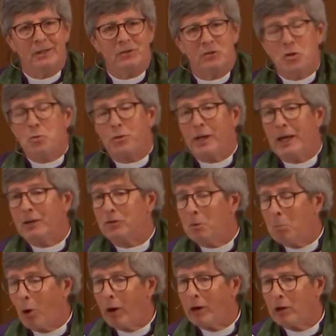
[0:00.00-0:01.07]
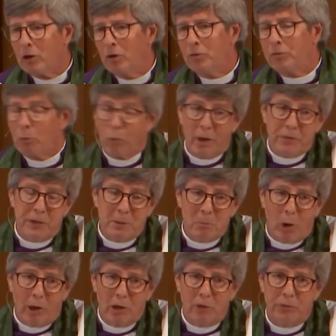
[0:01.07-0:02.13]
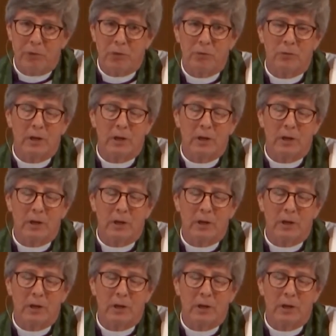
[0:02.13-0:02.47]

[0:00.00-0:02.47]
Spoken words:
two things that Martin Luther